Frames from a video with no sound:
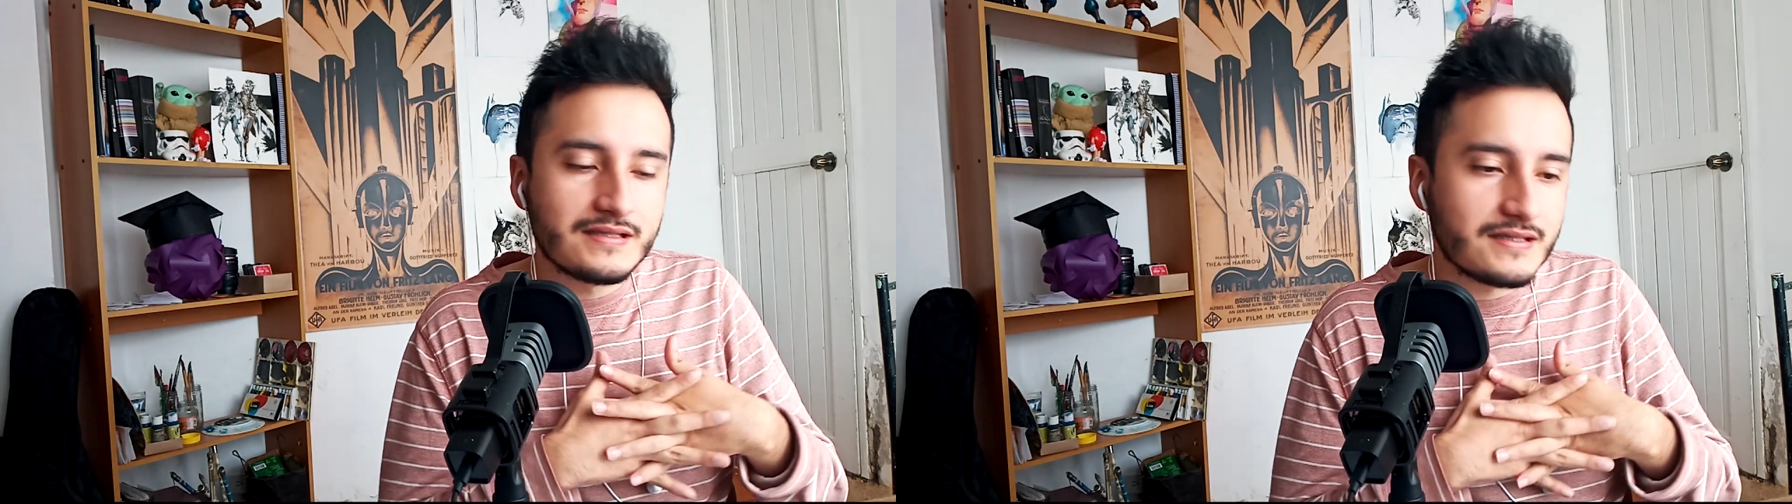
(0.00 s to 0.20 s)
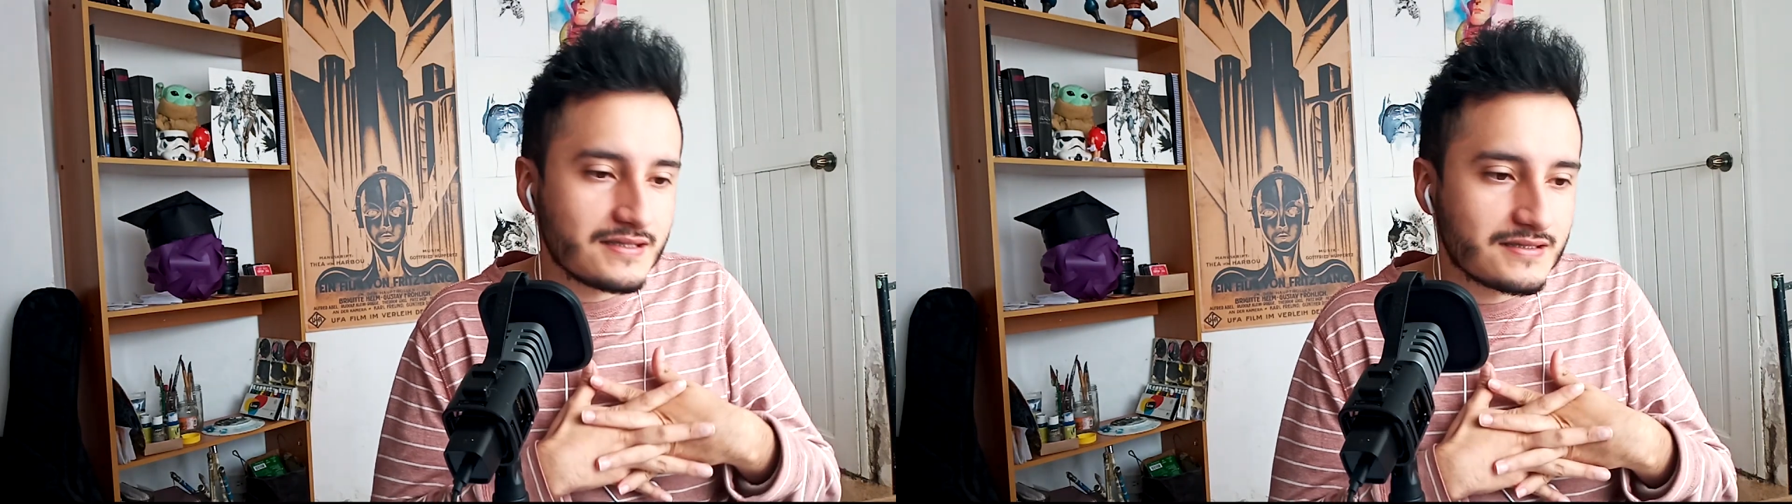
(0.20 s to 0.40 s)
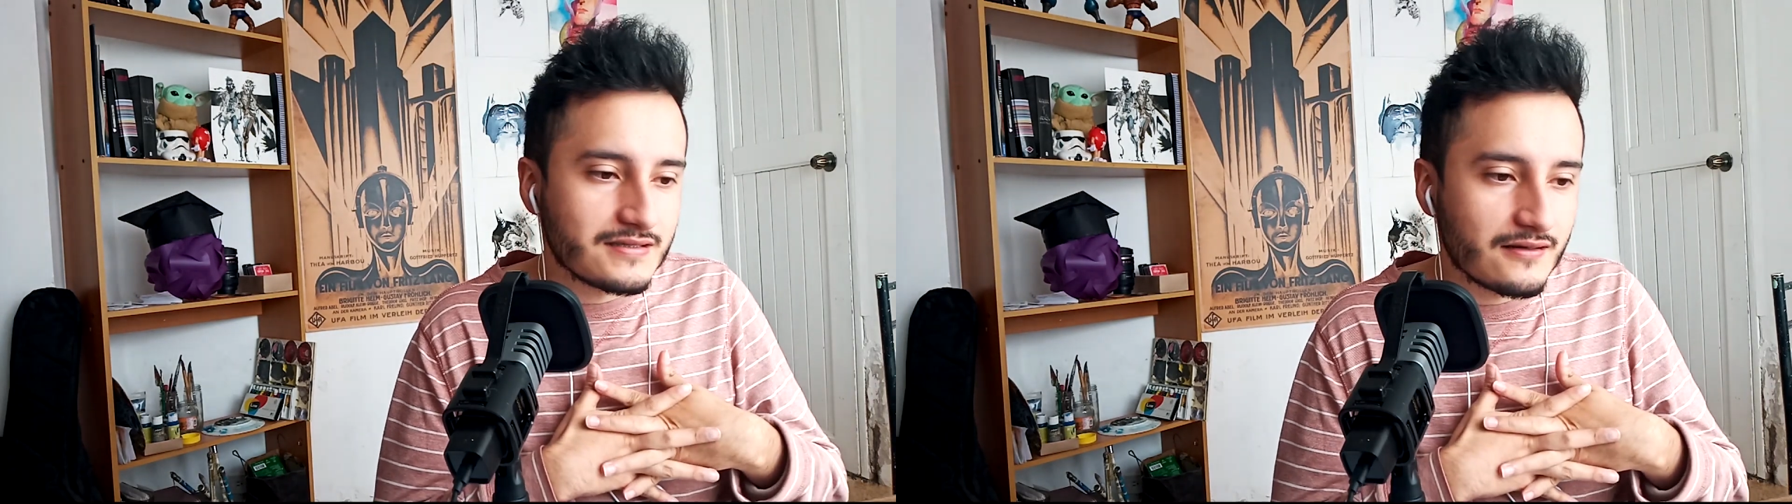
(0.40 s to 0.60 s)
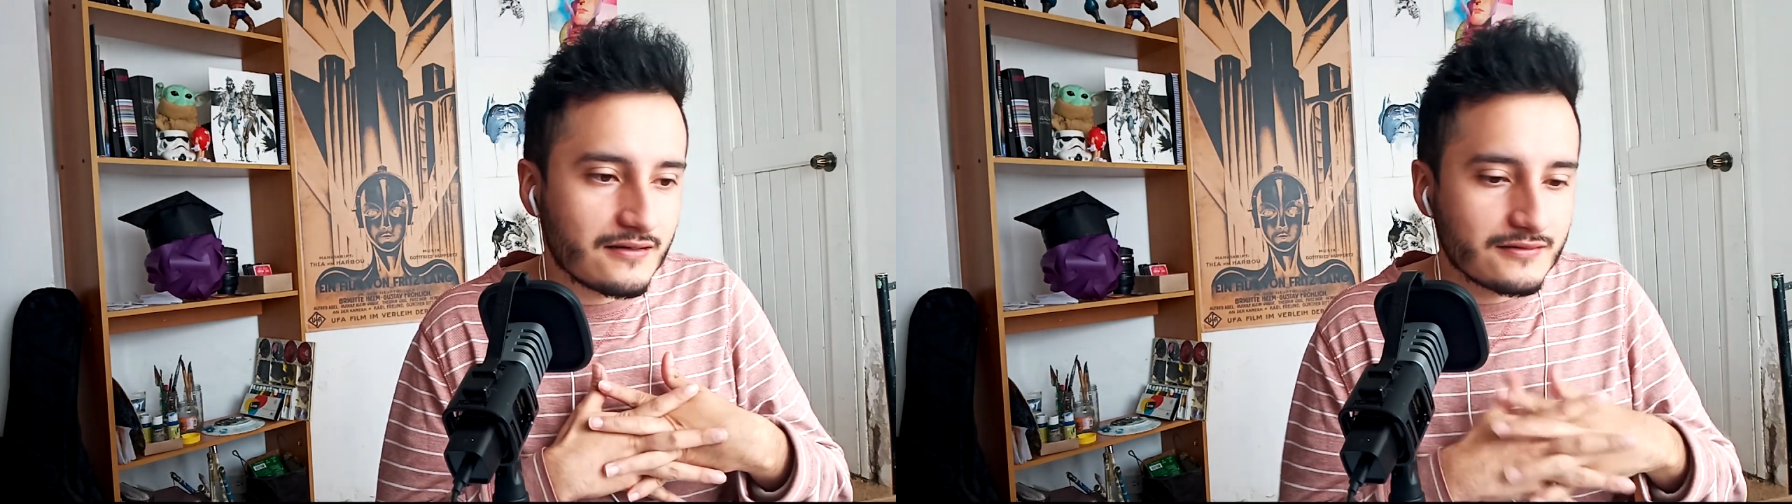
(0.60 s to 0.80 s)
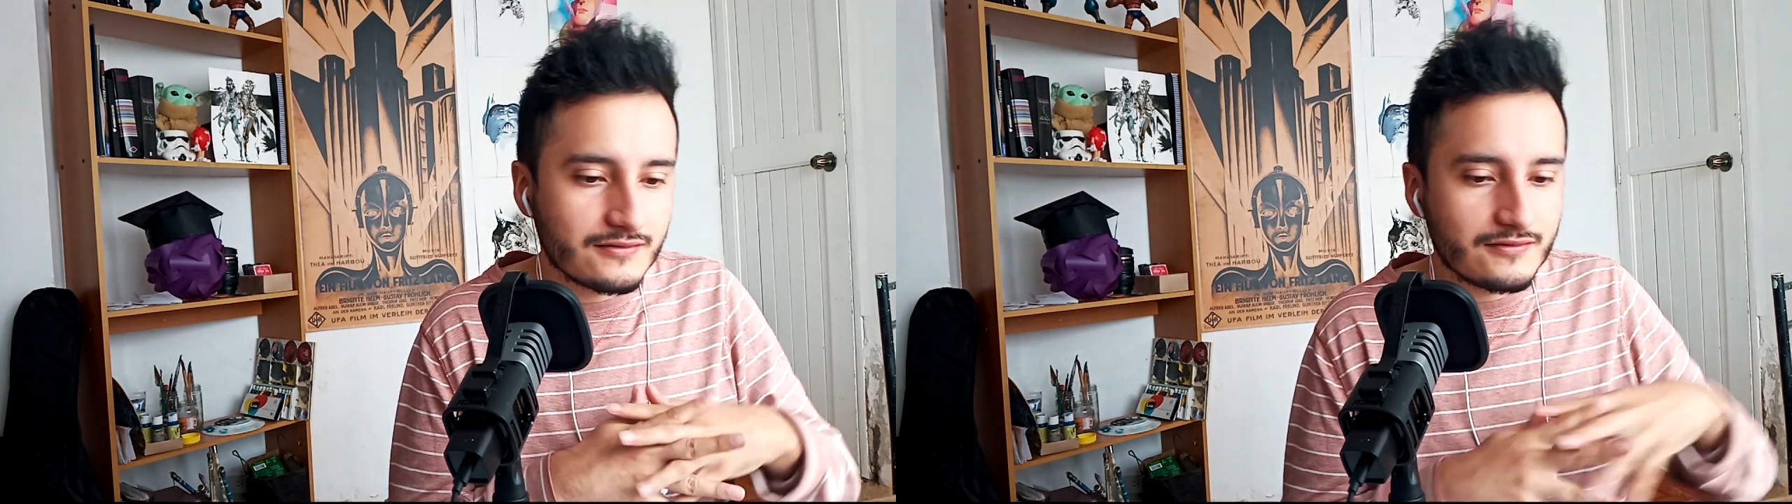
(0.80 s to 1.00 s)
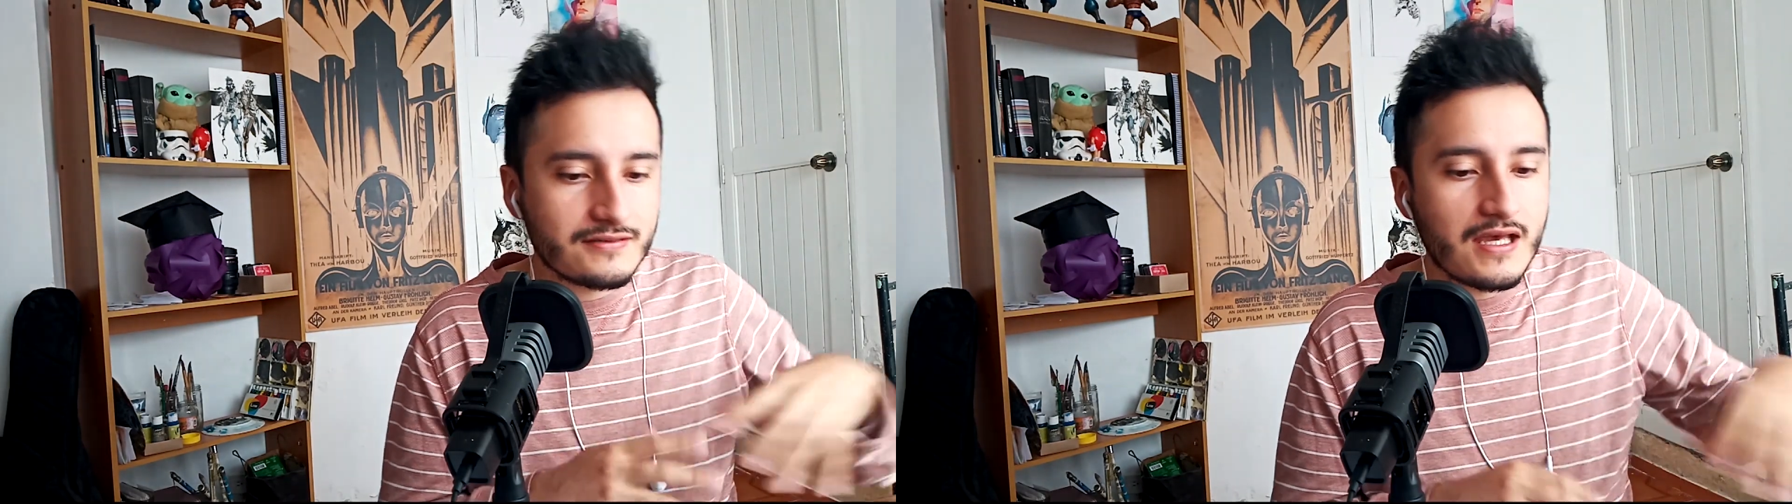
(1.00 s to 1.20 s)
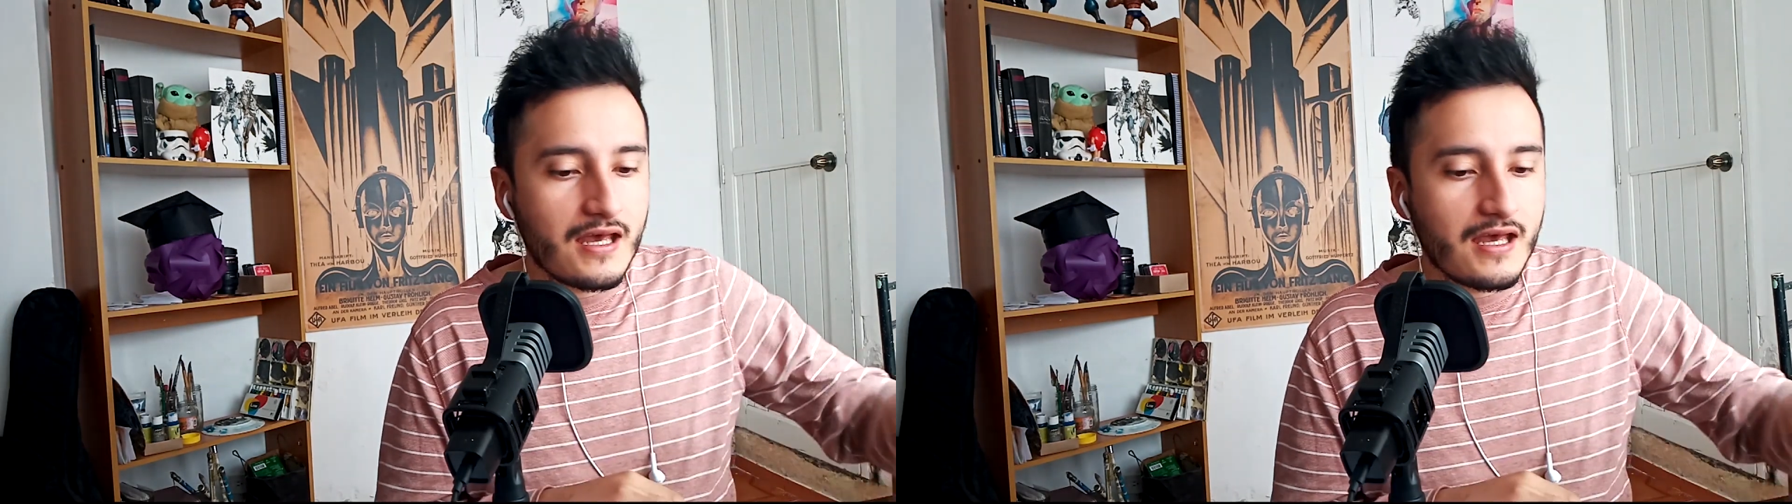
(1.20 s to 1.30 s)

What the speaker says: these characters.